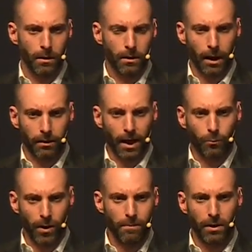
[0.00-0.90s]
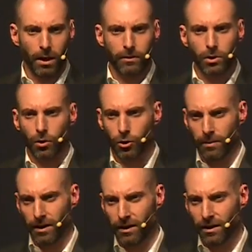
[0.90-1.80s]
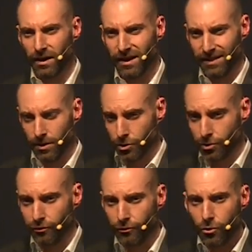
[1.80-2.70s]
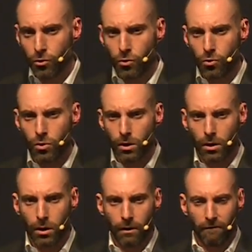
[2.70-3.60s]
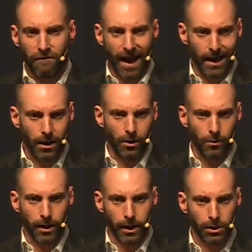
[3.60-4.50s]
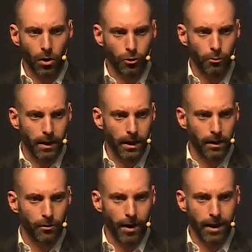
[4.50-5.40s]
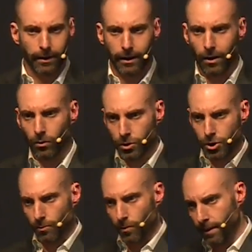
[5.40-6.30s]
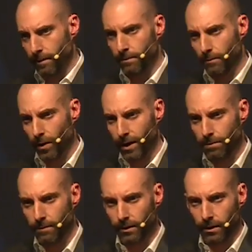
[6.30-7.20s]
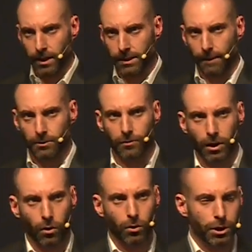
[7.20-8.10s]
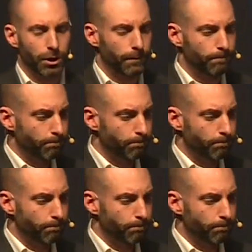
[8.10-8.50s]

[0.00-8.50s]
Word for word: Now, that we believe is going to be the true value that is going to be created long term when, Im when implementing these types of technologies.